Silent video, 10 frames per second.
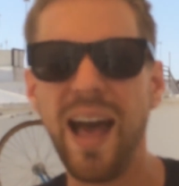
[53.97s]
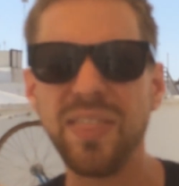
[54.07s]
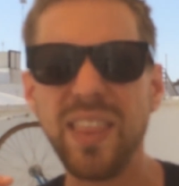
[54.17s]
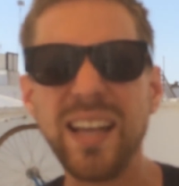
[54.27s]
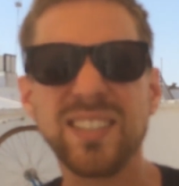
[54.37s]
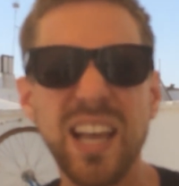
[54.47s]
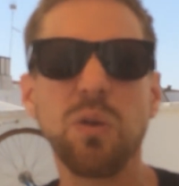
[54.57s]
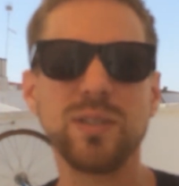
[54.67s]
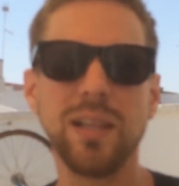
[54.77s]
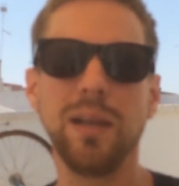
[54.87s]
And that
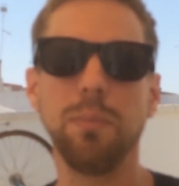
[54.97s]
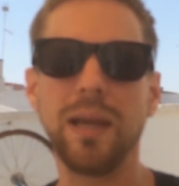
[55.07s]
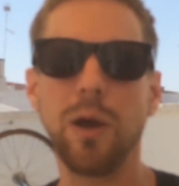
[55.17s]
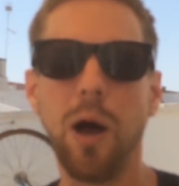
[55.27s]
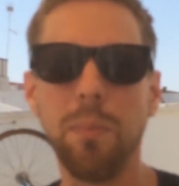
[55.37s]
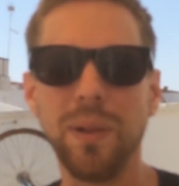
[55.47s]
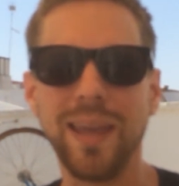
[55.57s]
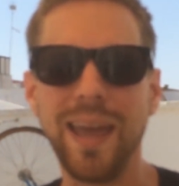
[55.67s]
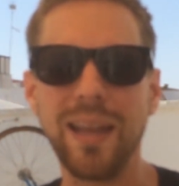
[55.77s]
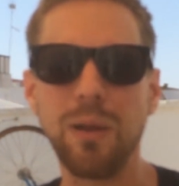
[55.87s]
sounds a little bit
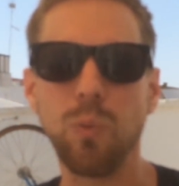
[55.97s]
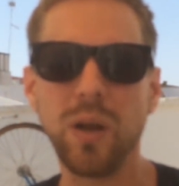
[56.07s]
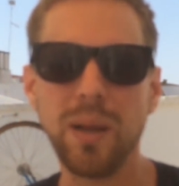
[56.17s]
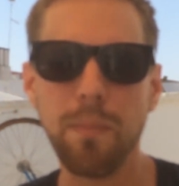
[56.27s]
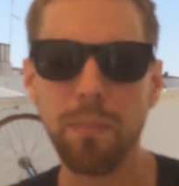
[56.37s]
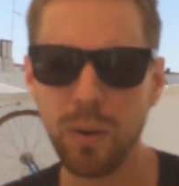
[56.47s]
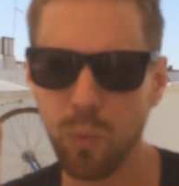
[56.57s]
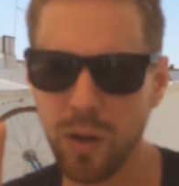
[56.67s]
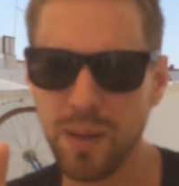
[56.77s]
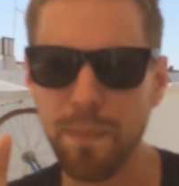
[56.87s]
complicated. But
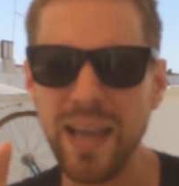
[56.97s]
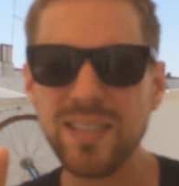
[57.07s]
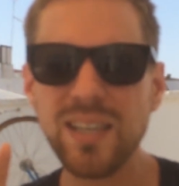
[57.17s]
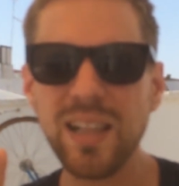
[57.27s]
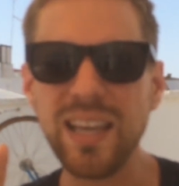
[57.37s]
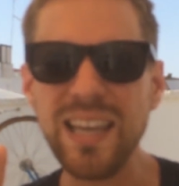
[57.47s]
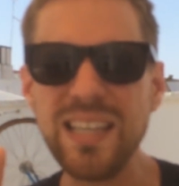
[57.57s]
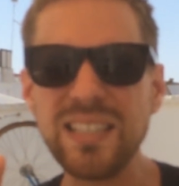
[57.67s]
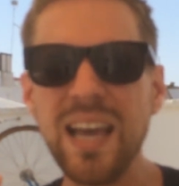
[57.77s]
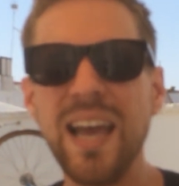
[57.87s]
what it basically
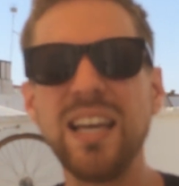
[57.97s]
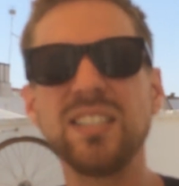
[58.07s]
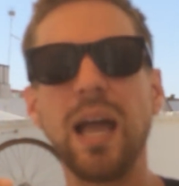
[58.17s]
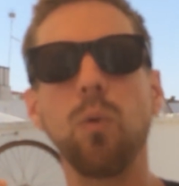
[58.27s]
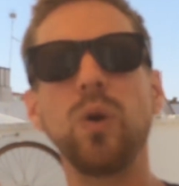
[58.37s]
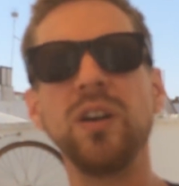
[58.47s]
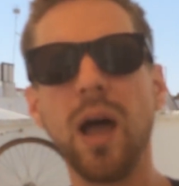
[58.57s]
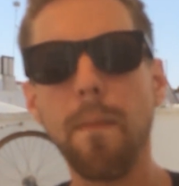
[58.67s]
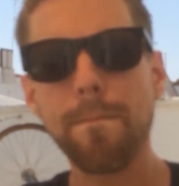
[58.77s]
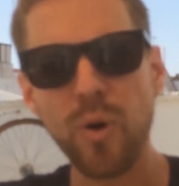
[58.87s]
is that we're
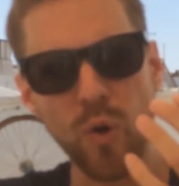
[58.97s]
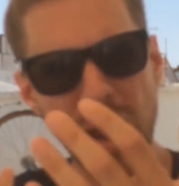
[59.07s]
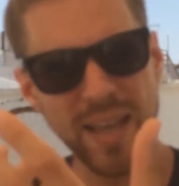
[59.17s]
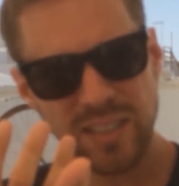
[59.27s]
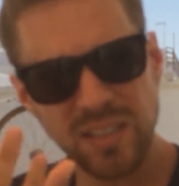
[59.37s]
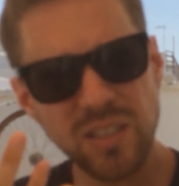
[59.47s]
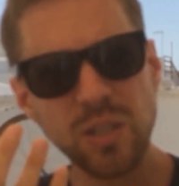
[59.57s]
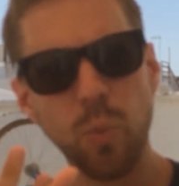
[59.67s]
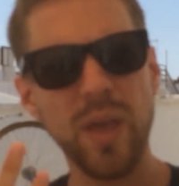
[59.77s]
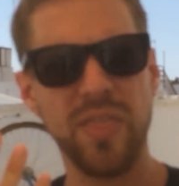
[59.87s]
not present
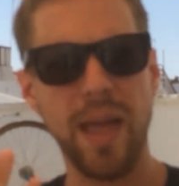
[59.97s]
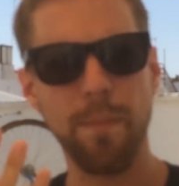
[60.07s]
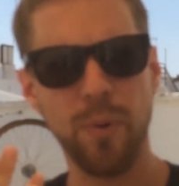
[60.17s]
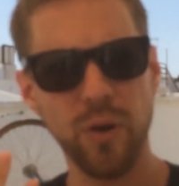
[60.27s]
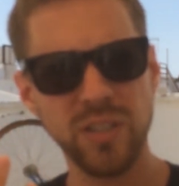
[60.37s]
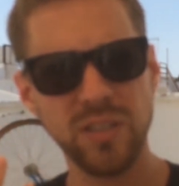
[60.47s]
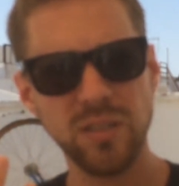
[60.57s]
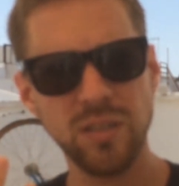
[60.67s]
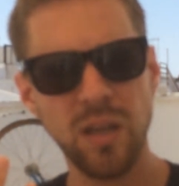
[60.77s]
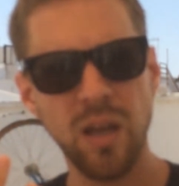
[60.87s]
with that
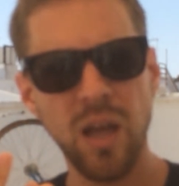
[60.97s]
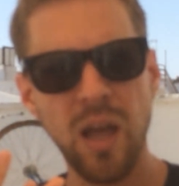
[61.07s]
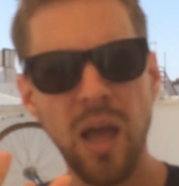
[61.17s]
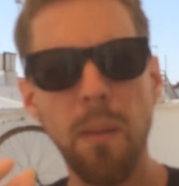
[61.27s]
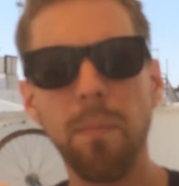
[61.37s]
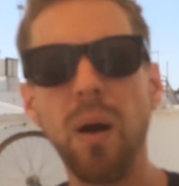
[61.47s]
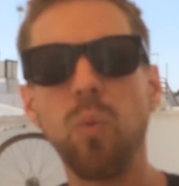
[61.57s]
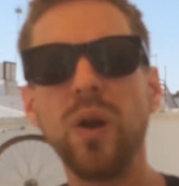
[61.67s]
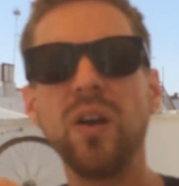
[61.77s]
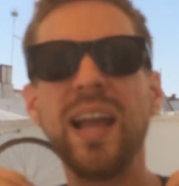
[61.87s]
person, but
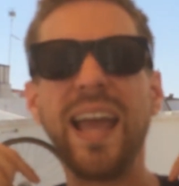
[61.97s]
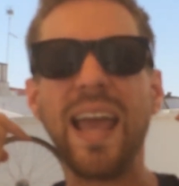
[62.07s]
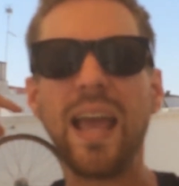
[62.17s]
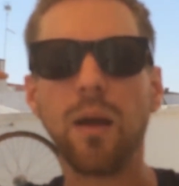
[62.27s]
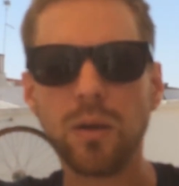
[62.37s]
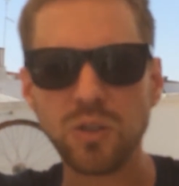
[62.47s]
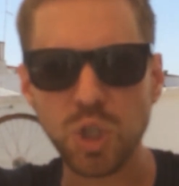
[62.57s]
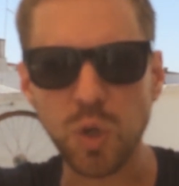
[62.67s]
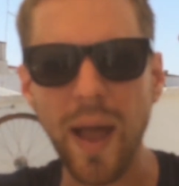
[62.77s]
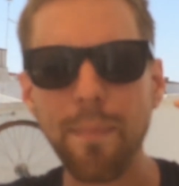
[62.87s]
we're
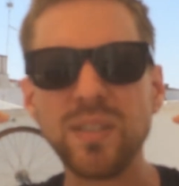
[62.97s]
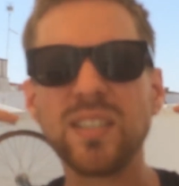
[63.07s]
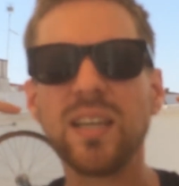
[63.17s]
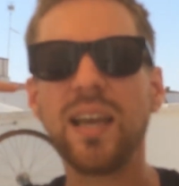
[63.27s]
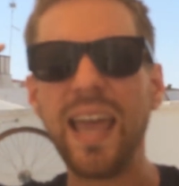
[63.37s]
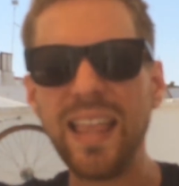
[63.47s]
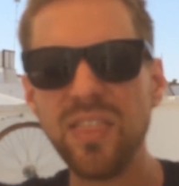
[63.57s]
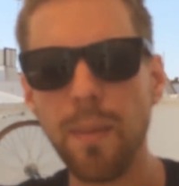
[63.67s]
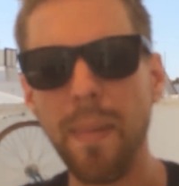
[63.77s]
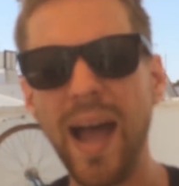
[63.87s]
trapped in
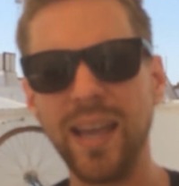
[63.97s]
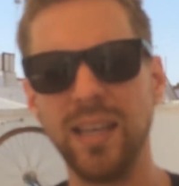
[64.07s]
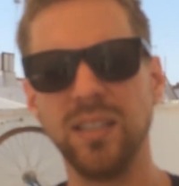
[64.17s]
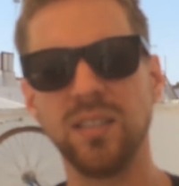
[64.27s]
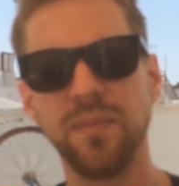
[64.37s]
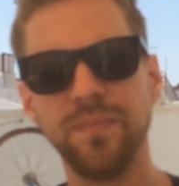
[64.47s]
the mind.